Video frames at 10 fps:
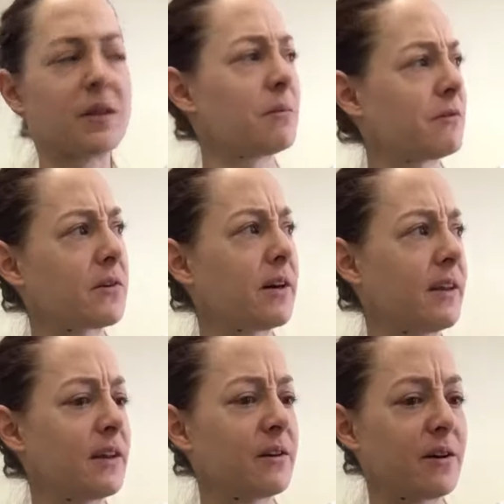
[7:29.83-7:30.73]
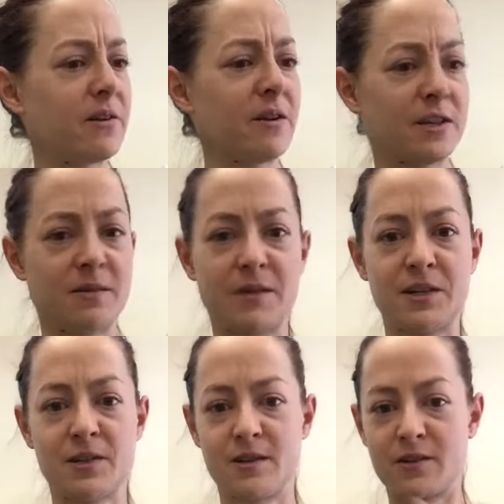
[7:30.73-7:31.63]
Before I let you go, I should
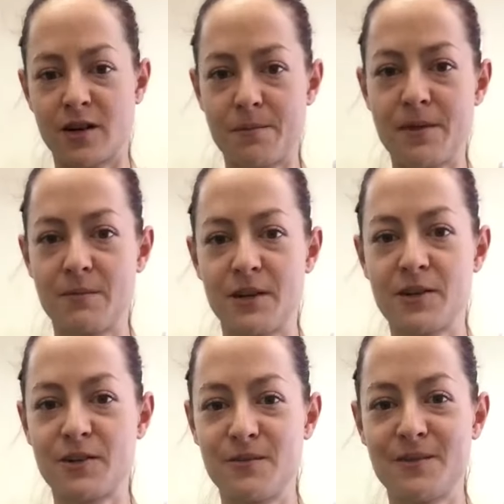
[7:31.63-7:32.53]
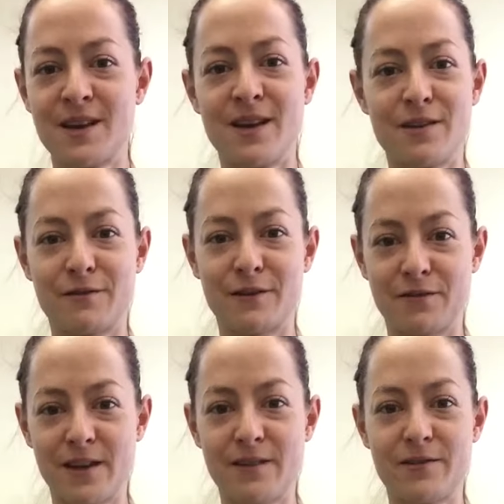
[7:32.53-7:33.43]
mention on top of the mushrooms, for
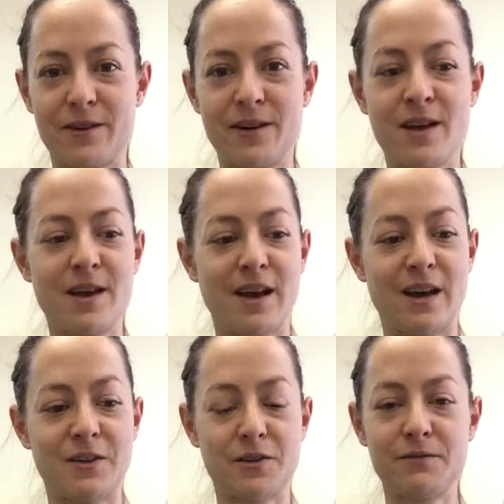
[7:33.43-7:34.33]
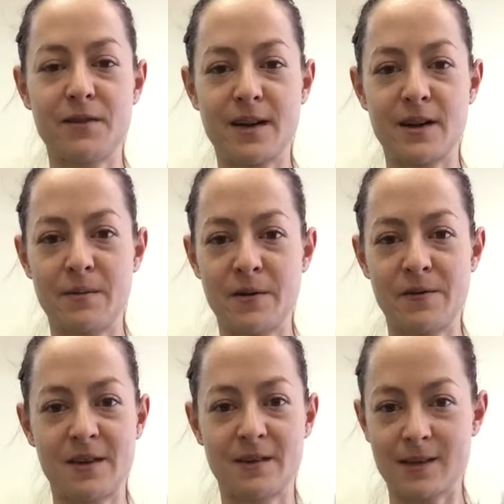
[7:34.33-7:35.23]
flavor, don't forget
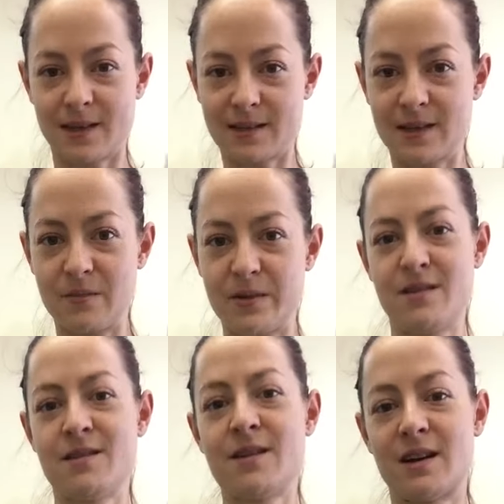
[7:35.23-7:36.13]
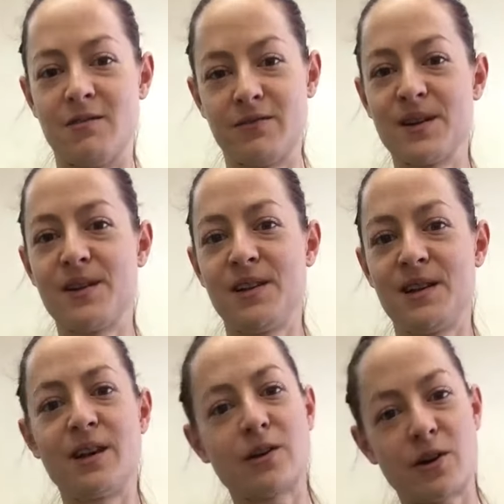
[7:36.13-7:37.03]
about things like cinnamon, vanilla,
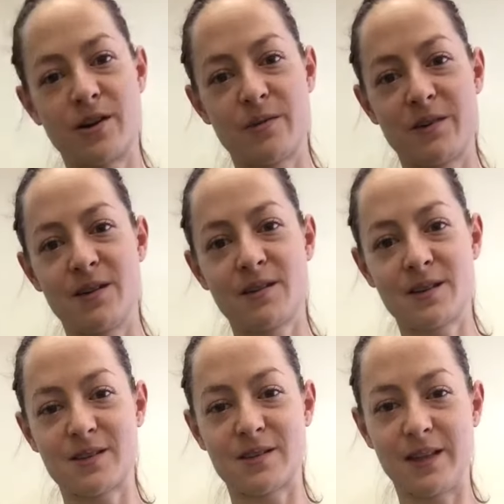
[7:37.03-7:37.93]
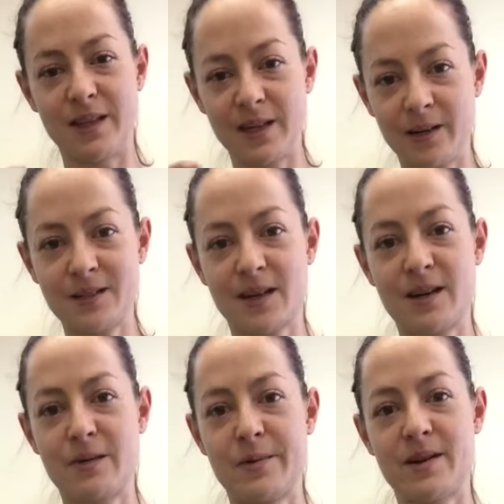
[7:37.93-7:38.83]
and cardamom, because a little
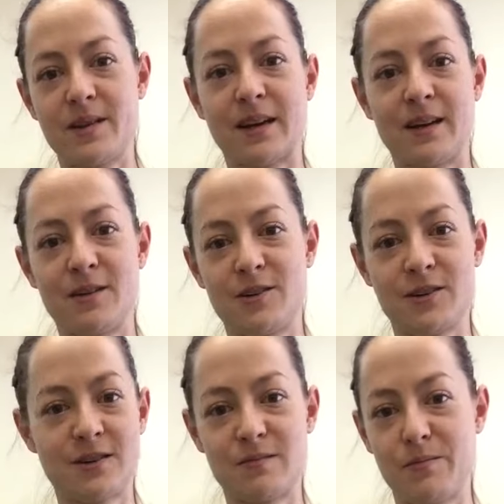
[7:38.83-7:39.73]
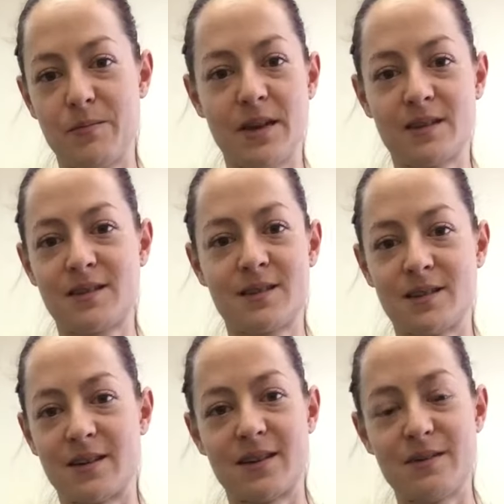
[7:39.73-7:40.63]
tiny bit of that just makes
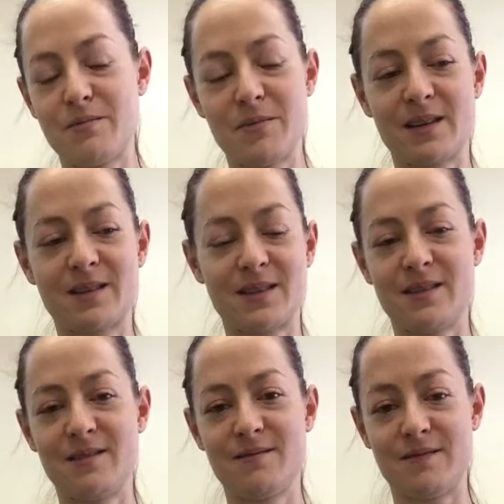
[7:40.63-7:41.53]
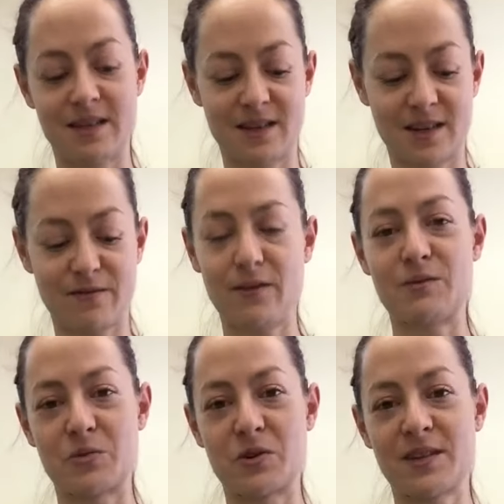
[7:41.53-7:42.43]
the stuff
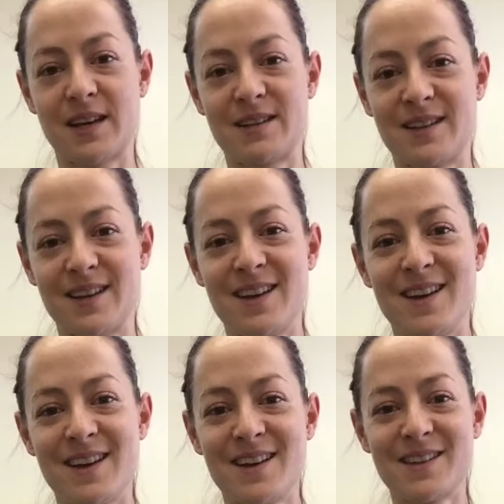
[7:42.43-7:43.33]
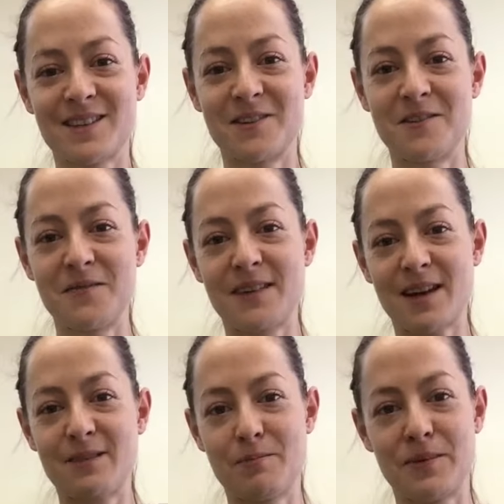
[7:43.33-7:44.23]
even more tasty. So
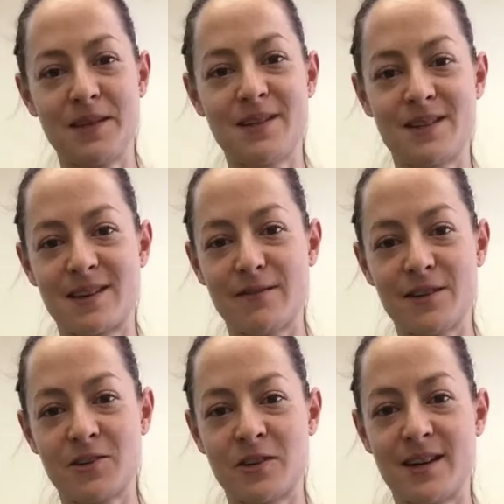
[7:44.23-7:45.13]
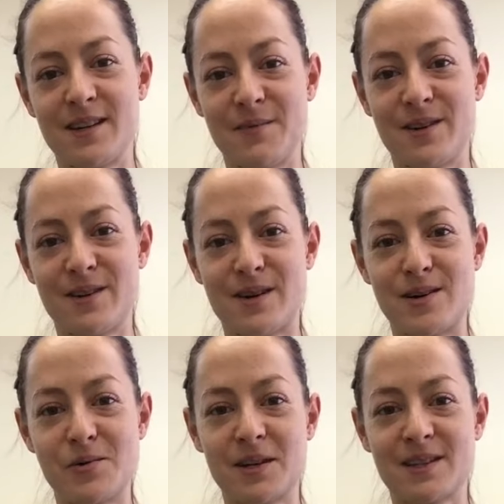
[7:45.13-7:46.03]
yeah, please give it a try and let me know
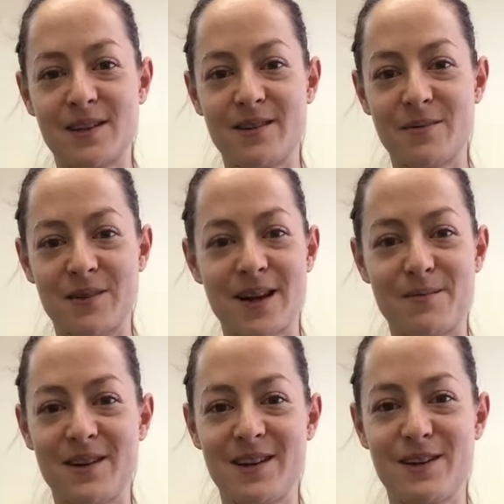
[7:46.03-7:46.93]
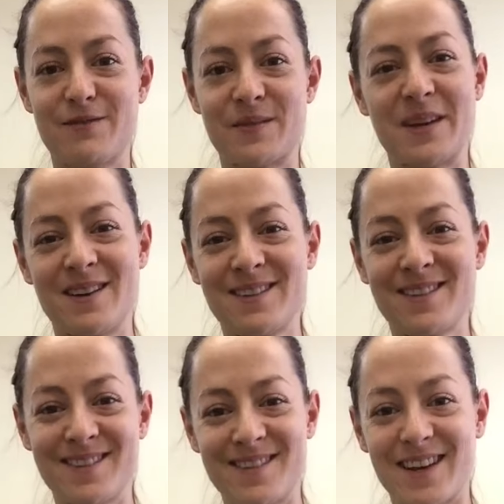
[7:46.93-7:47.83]
how it works out. I'd be happy to hear from you.
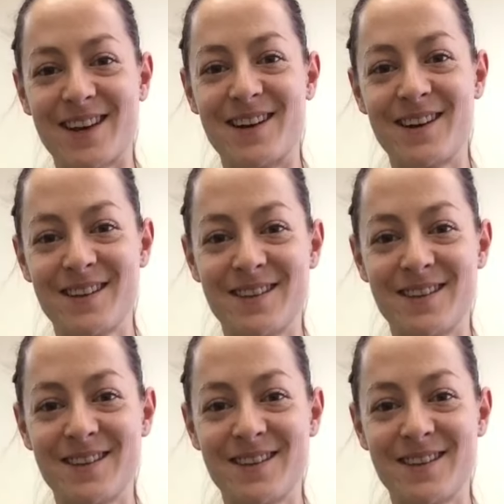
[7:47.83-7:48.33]
Take care.